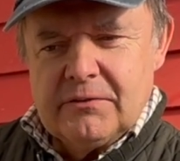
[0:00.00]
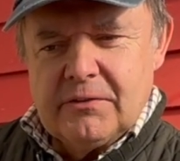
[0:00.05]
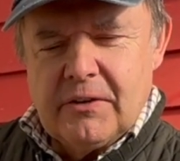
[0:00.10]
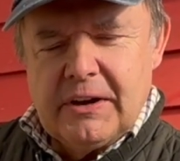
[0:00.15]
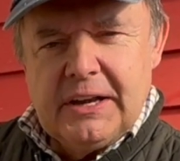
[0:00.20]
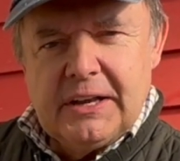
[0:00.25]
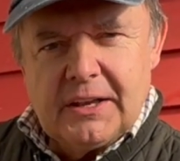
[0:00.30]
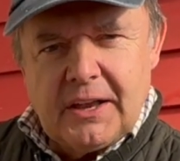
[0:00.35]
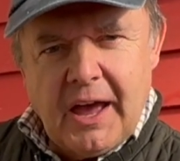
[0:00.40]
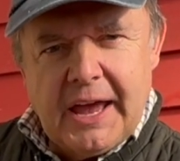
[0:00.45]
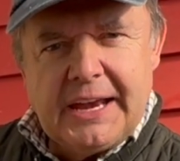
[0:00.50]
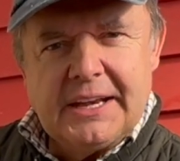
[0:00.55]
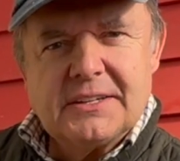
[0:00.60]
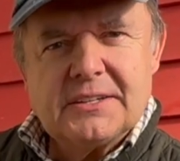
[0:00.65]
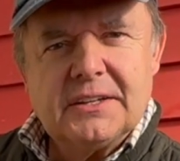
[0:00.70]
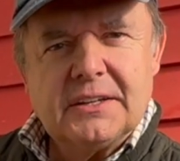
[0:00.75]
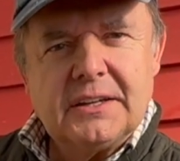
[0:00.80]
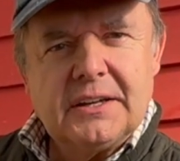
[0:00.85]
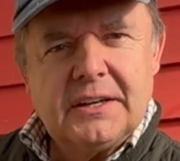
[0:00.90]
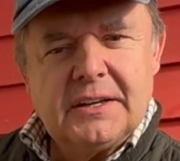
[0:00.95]
light
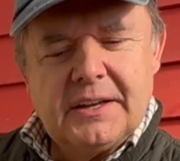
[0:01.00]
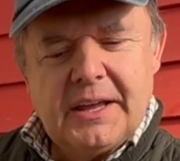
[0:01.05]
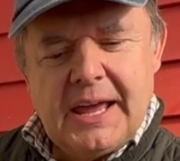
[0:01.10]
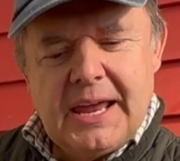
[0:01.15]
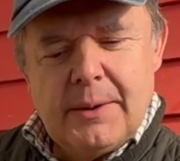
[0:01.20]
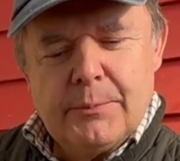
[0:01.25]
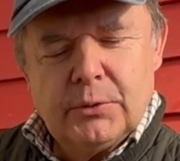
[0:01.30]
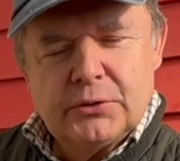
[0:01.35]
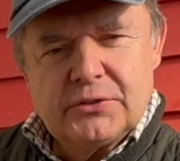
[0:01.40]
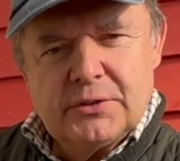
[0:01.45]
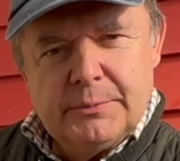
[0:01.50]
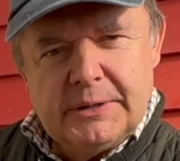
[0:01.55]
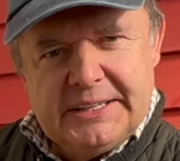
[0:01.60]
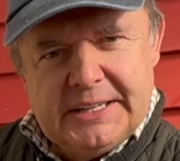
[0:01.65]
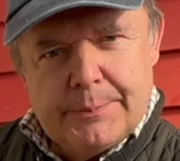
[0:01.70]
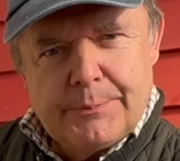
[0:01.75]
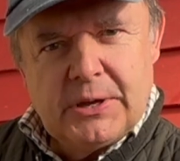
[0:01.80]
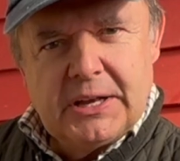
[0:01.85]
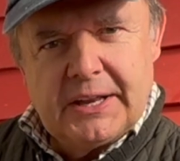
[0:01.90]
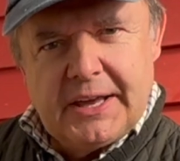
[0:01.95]
and able to
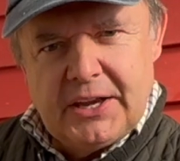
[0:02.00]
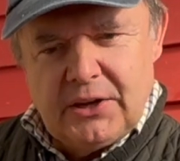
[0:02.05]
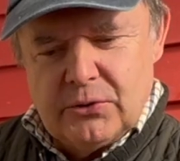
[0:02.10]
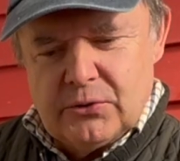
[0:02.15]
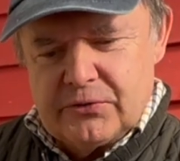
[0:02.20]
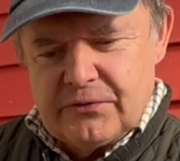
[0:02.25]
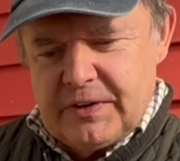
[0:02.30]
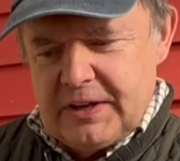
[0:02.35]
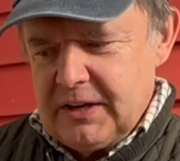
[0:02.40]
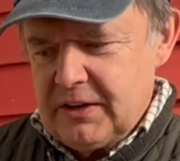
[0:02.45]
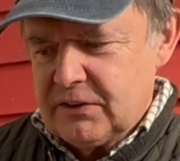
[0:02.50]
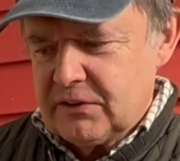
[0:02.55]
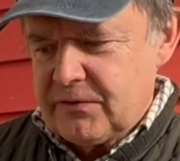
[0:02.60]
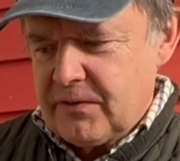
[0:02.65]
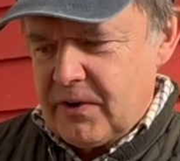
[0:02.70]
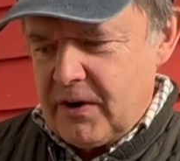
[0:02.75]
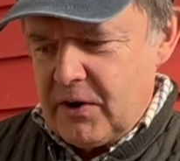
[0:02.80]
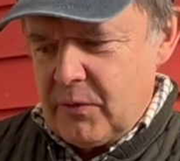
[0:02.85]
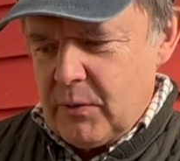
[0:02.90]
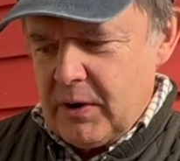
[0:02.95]
manipulate your fingers
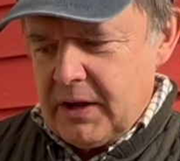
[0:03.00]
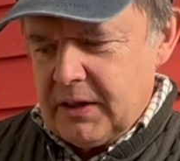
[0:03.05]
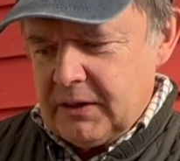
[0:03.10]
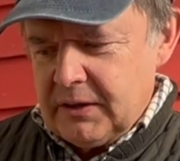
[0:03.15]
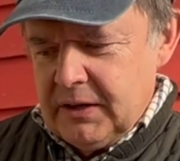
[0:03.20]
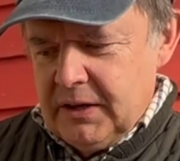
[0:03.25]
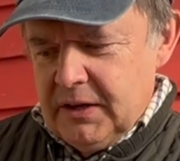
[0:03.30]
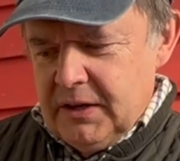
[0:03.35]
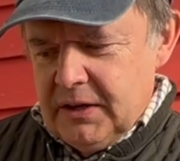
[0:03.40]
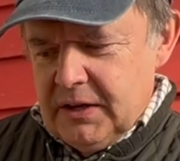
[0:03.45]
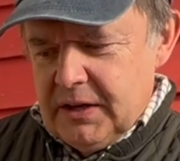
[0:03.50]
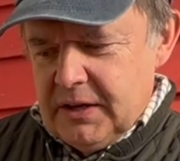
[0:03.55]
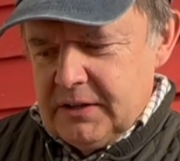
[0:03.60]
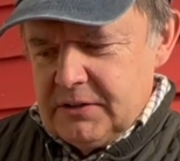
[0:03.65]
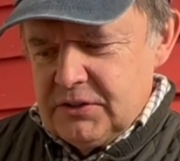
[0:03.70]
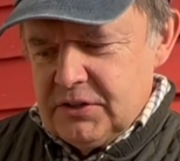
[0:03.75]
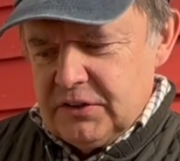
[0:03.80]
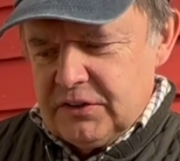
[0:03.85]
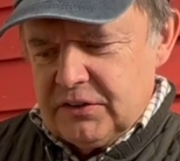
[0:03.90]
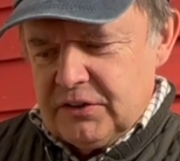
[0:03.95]
very well,
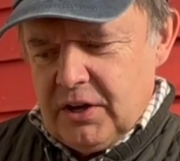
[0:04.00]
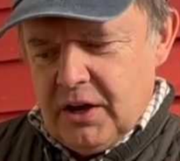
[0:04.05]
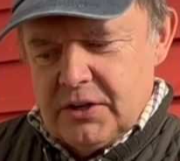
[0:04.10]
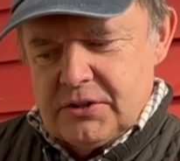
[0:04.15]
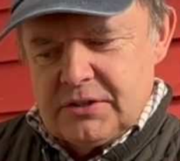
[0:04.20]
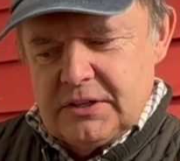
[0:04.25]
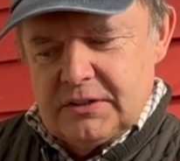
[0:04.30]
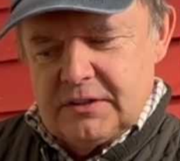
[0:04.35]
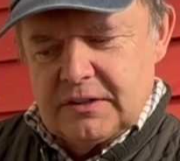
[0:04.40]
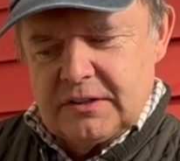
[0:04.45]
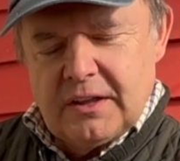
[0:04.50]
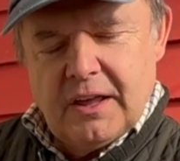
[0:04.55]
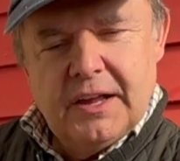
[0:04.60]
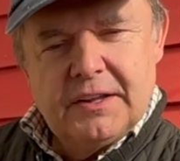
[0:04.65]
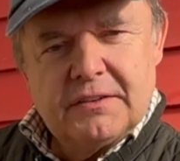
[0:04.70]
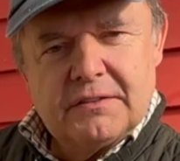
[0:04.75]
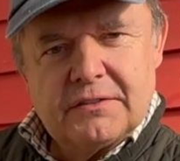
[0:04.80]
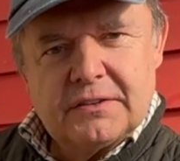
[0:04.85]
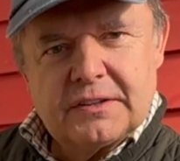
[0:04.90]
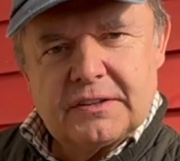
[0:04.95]
just touching the
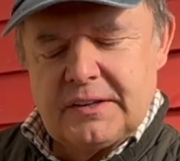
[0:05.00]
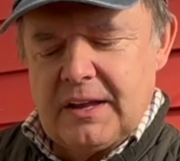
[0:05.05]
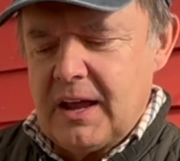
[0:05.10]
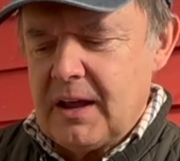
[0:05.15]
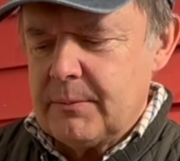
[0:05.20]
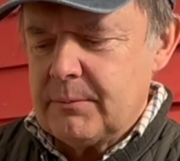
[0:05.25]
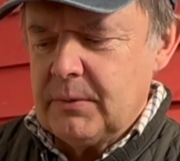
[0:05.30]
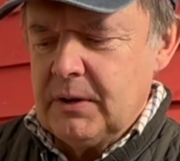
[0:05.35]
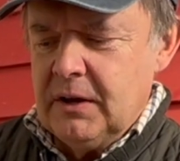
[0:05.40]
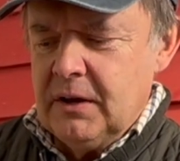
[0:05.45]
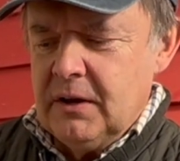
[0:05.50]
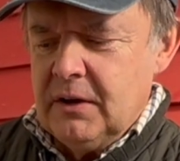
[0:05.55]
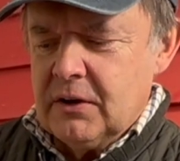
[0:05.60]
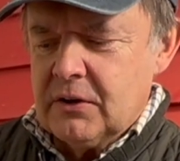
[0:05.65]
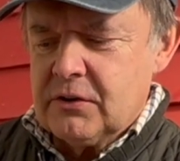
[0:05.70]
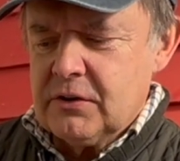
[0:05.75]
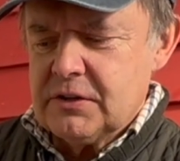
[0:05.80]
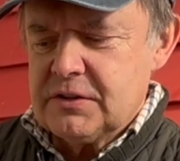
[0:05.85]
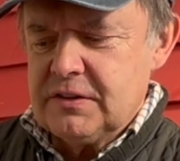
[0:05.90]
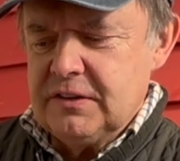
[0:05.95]
sides of the stem
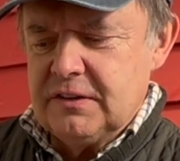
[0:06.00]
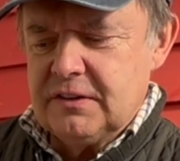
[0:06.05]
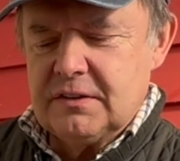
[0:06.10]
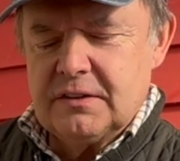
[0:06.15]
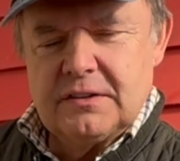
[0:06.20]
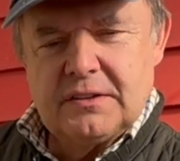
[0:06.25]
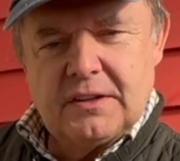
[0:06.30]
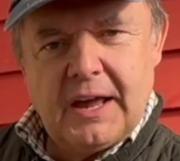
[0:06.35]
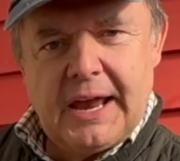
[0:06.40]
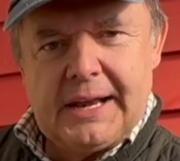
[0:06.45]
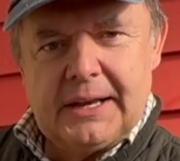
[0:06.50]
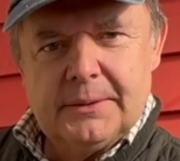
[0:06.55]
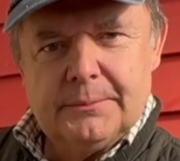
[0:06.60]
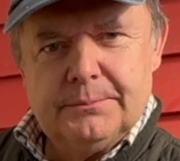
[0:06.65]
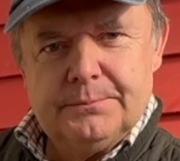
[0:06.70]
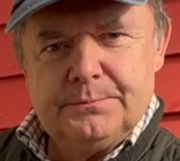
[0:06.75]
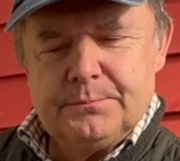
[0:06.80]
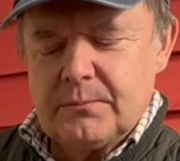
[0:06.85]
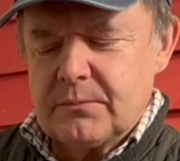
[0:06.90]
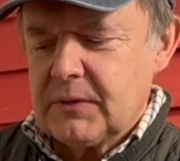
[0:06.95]
crushes the
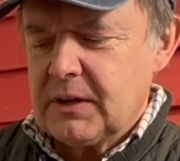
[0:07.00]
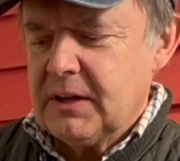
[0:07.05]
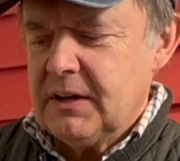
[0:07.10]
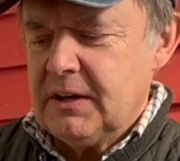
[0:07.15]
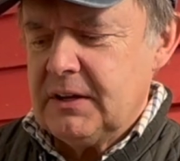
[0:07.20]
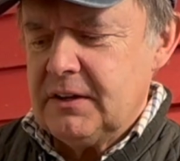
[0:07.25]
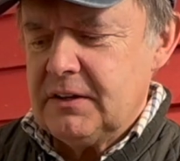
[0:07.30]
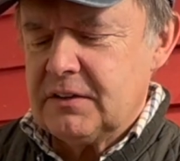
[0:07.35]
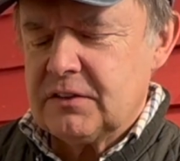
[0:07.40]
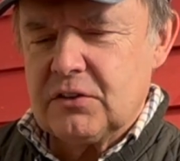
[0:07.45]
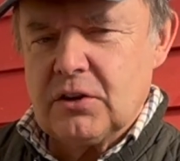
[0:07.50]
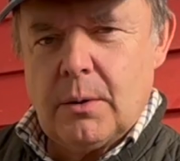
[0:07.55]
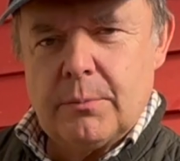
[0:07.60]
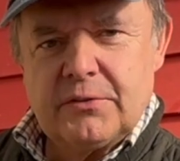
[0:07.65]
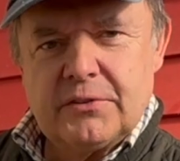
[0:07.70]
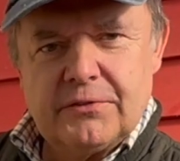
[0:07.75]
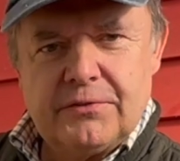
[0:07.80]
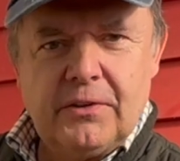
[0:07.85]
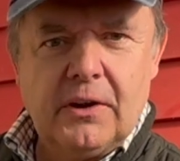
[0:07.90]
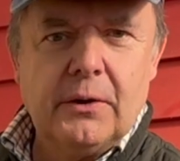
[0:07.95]
xylem and it
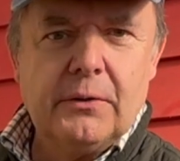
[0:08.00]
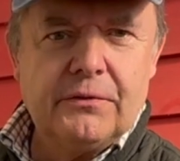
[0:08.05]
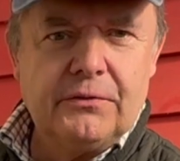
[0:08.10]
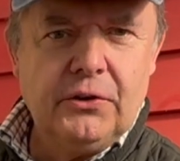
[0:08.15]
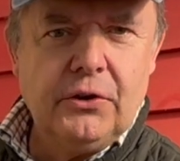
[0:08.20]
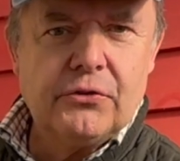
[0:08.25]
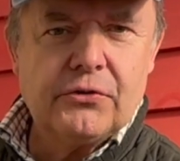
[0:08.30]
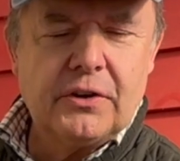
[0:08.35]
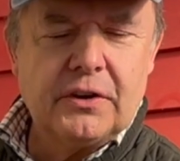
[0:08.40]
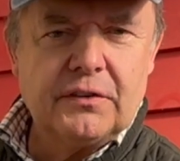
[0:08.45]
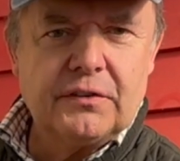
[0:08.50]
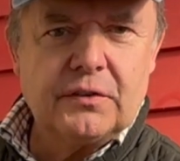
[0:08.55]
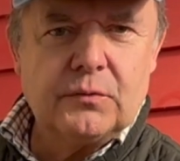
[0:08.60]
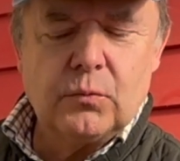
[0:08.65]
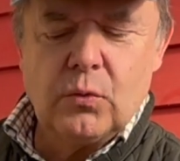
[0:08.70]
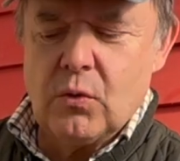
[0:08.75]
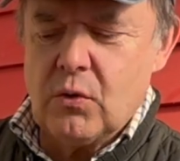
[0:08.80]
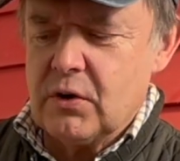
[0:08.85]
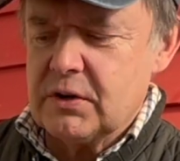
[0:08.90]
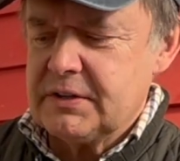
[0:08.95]
stops the flow of nutrients
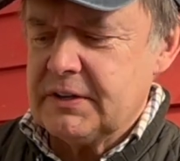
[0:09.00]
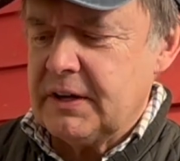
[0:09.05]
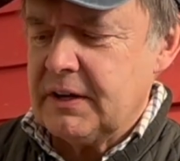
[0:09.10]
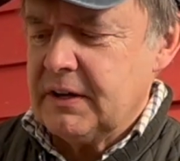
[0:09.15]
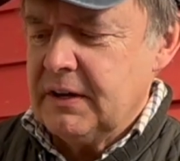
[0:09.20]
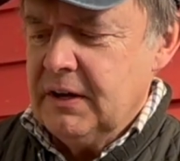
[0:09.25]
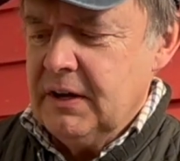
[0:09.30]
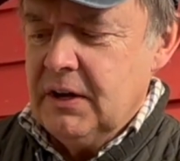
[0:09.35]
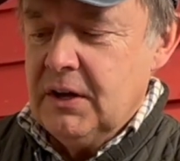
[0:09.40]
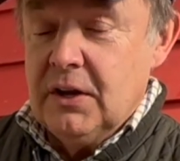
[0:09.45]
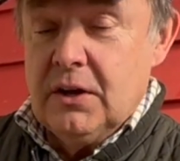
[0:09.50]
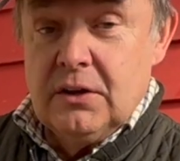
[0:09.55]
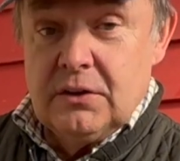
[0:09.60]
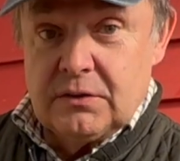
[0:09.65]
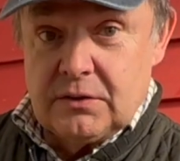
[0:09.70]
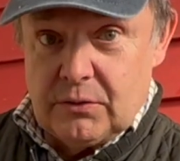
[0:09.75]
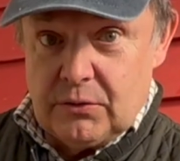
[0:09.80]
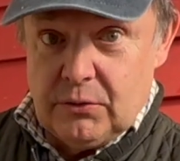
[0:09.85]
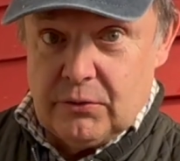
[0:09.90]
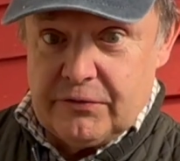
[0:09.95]
and water.
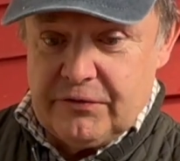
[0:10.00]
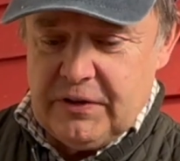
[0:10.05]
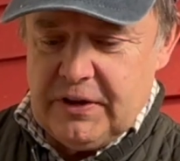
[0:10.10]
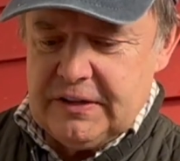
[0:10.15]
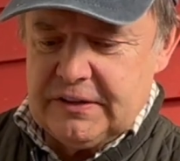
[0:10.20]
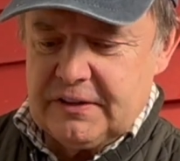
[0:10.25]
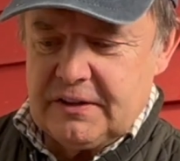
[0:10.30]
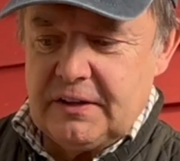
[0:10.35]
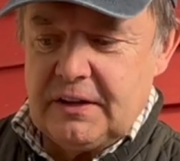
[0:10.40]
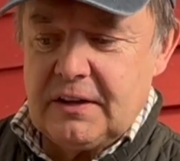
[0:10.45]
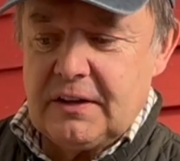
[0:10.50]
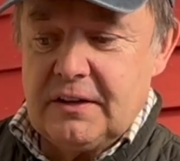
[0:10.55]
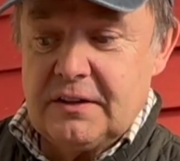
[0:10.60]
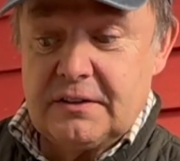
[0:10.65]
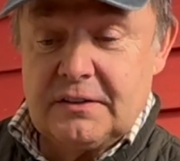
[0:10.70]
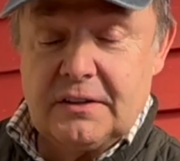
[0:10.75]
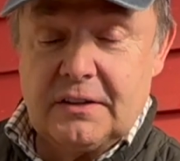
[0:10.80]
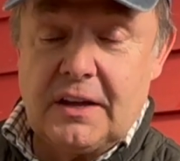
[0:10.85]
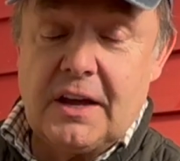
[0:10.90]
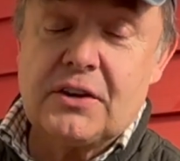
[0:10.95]
So your first thing
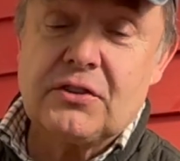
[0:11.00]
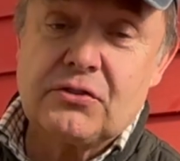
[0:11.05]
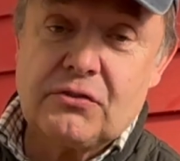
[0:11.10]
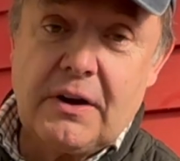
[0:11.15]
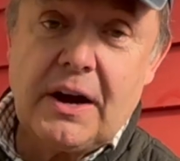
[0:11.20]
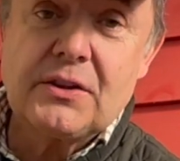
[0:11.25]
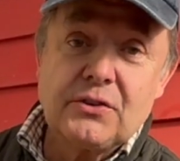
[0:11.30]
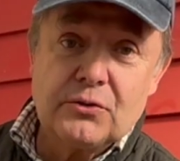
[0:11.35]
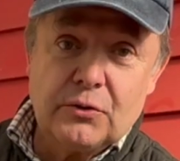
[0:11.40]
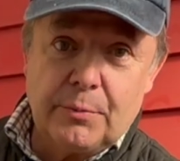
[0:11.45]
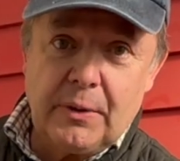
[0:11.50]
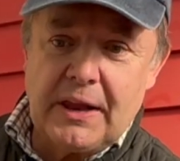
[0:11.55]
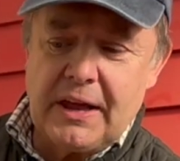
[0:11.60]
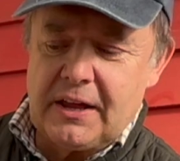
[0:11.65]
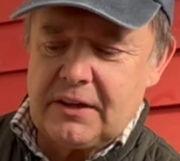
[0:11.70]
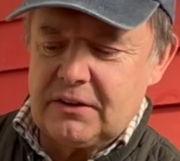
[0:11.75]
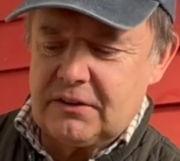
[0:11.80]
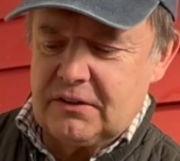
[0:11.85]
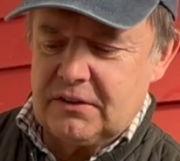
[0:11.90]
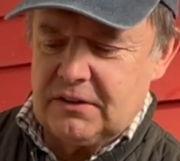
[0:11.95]
is to extract your
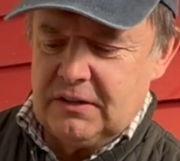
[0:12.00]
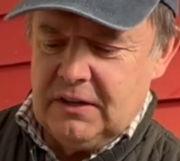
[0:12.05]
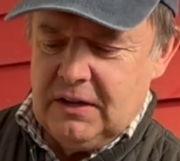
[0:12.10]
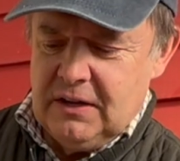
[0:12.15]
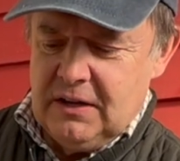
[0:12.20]
plants